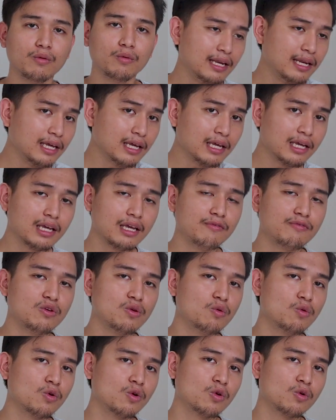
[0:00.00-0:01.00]
meaning if
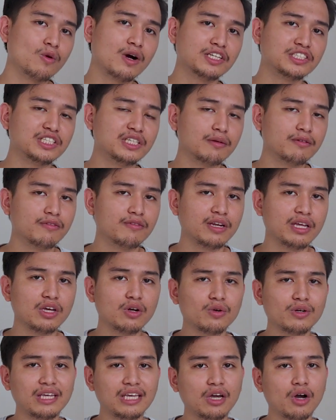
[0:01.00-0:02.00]
you were watching
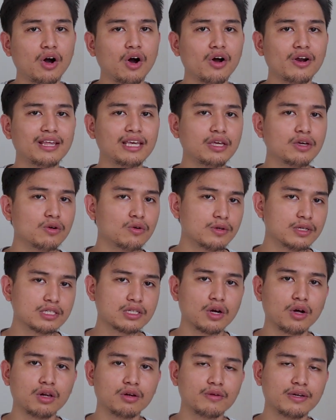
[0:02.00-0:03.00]
video, the audio is
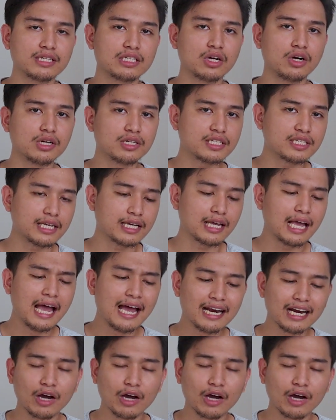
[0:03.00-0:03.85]
always on sync.